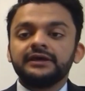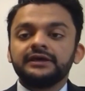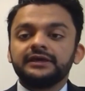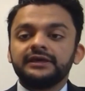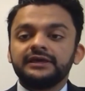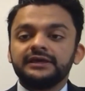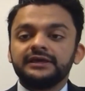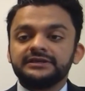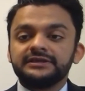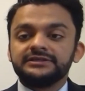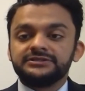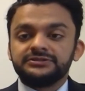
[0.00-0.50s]

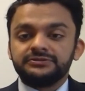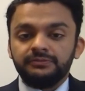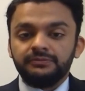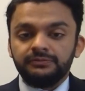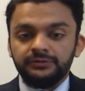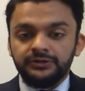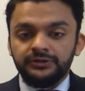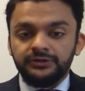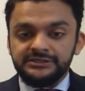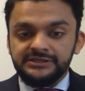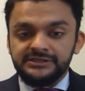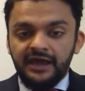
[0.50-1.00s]
It is
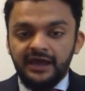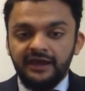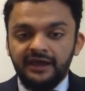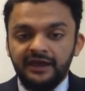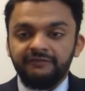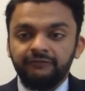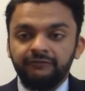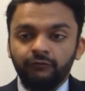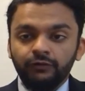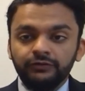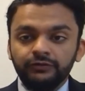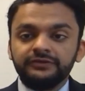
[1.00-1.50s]

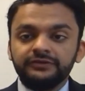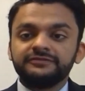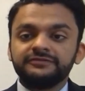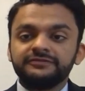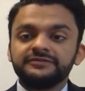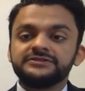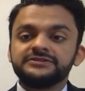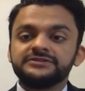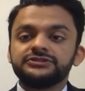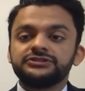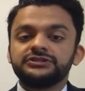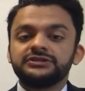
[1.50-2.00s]
designed for the
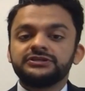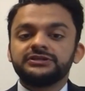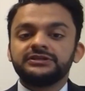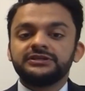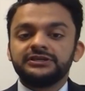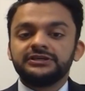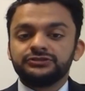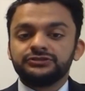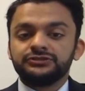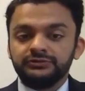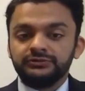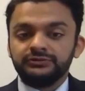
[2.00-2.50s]
physician.
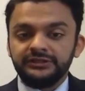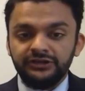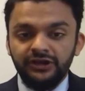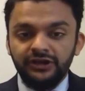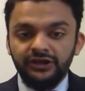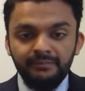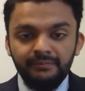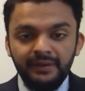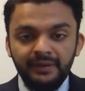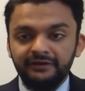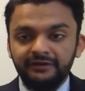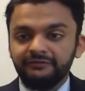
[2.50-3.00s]
It's really
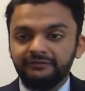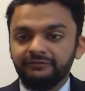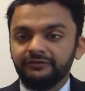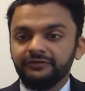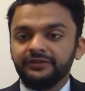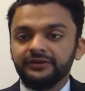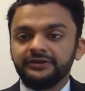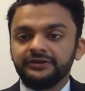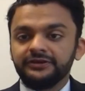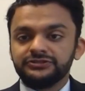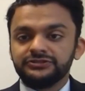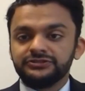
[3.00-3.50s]
not meant for
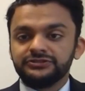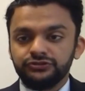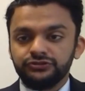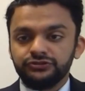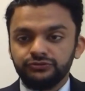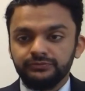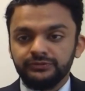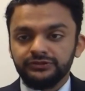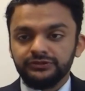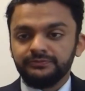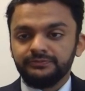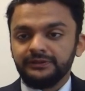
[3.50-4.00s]
the
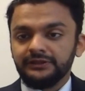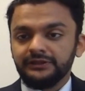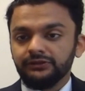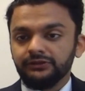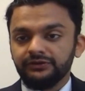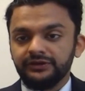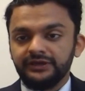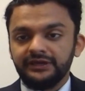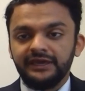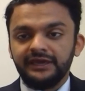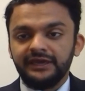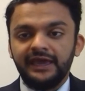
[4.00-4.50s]
consumer to be
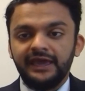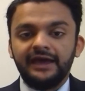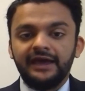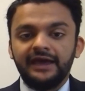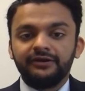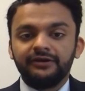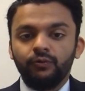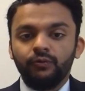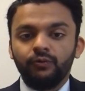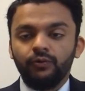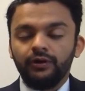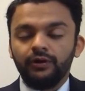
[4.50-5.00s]
looking at
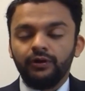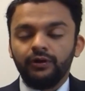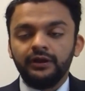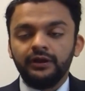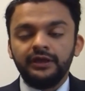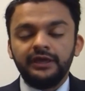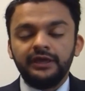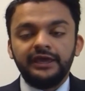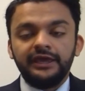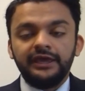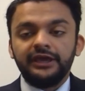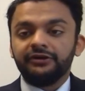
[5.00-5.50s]
or
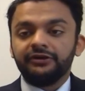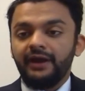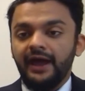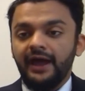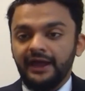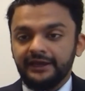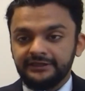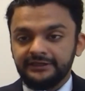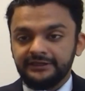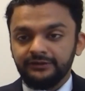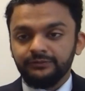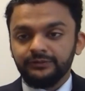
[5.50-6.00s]

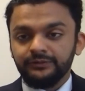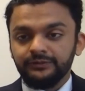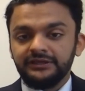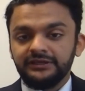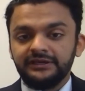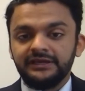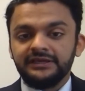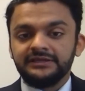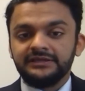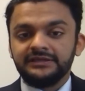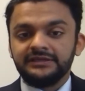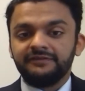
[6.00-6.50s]
interacting with
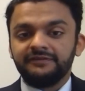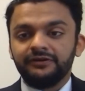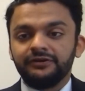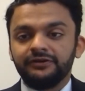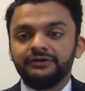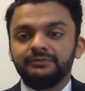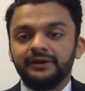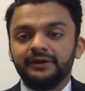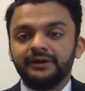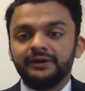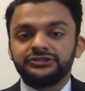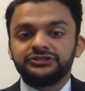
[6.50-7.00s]
it. It's very
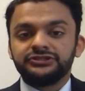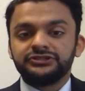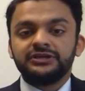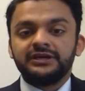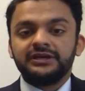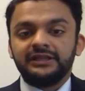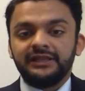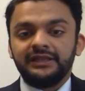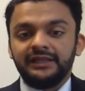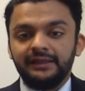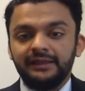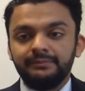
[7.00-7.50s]
much,
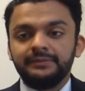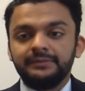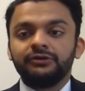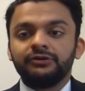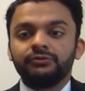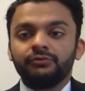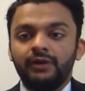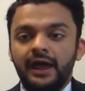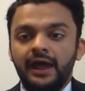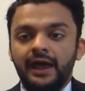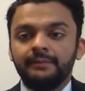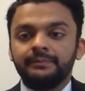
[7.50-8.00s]
let me
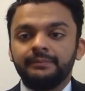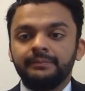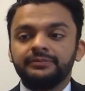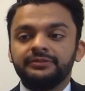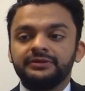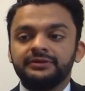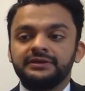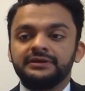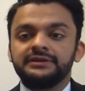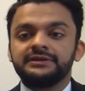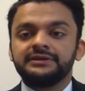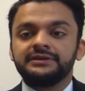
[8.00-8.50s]
grab
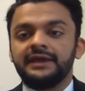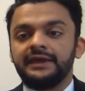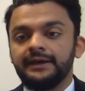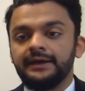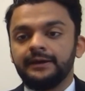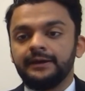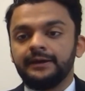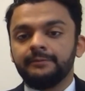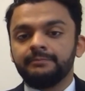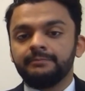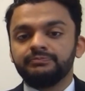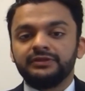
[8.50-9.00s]
the
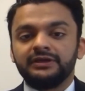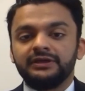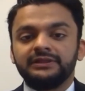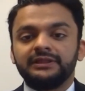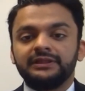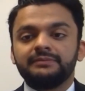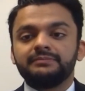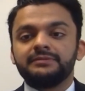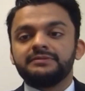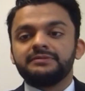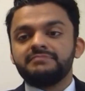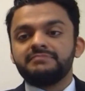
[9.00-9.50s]
data, let
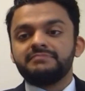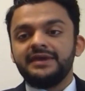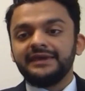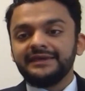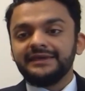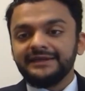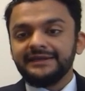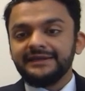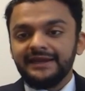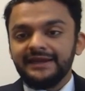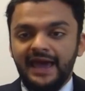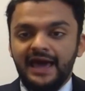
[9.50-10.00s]
me make
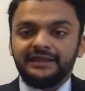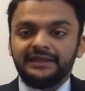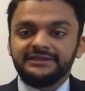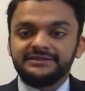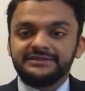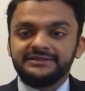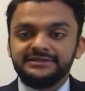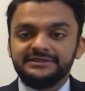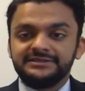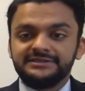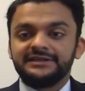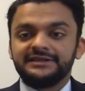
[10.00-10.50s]
an
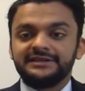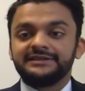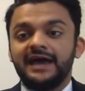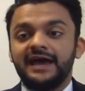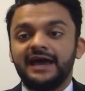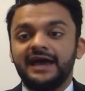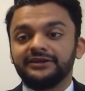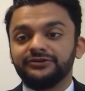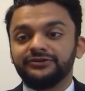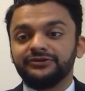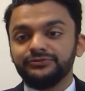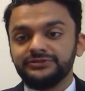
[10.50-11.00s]
analysis and a
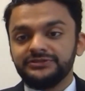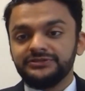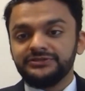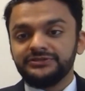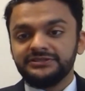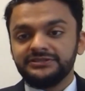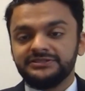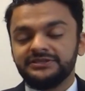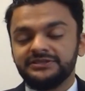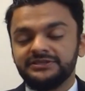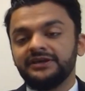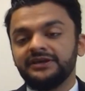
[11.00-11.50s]

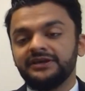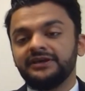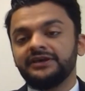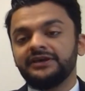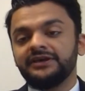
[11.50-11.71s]
diagnosis,